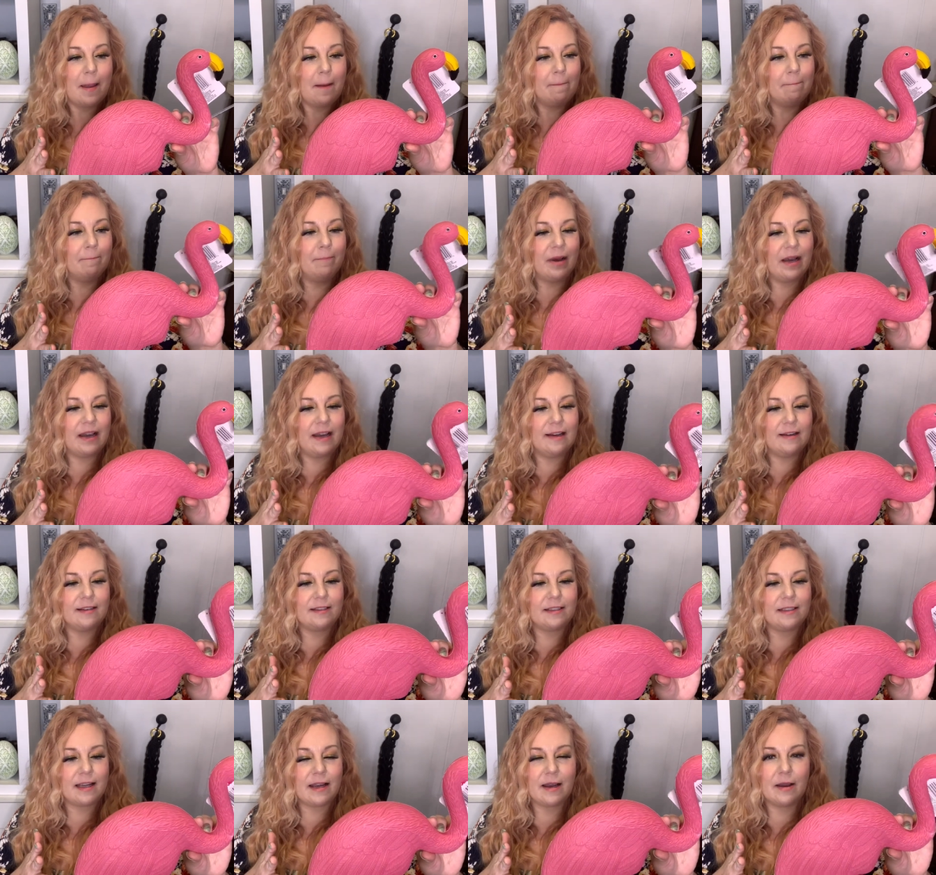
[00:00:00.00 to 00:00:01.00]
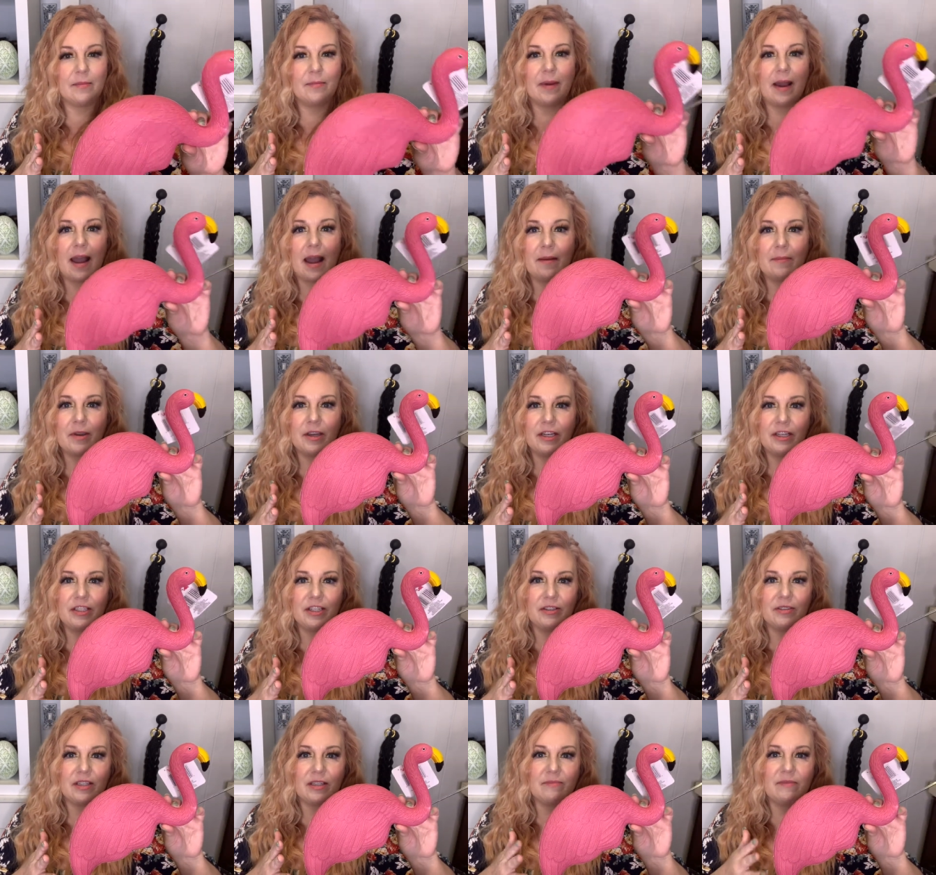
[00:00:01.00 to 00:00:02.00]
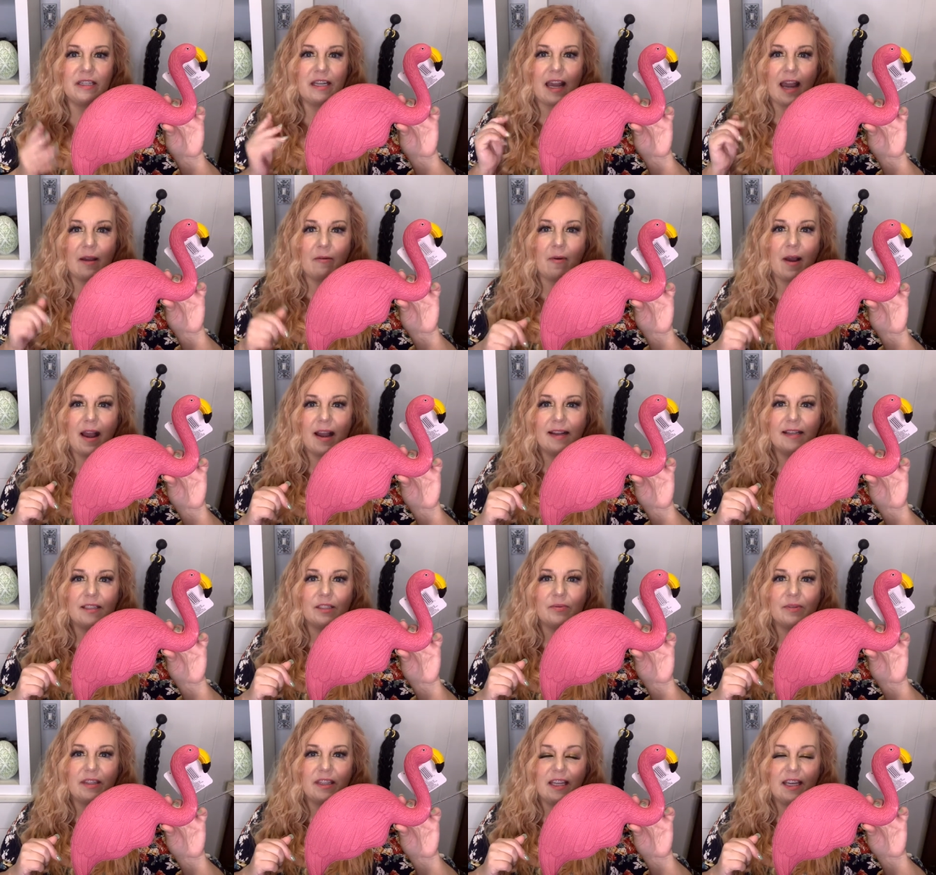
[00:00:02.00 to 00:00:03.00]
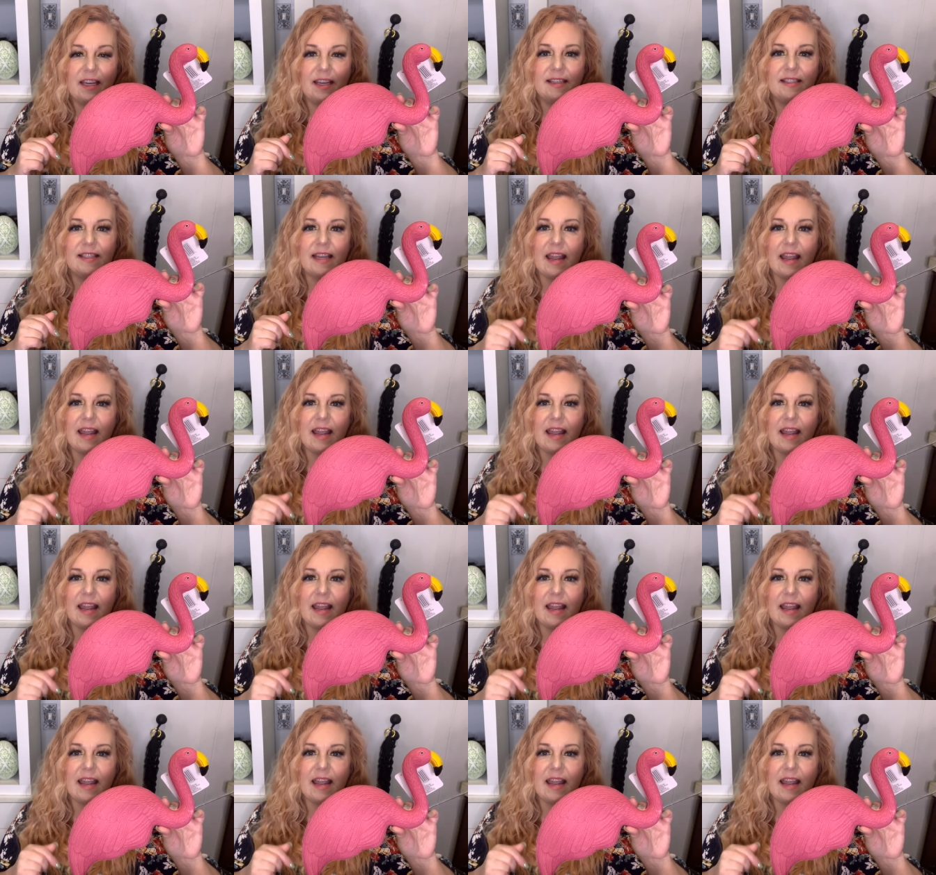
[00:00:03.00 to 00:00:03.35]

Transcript: but I'm gonna do some DIYs with these,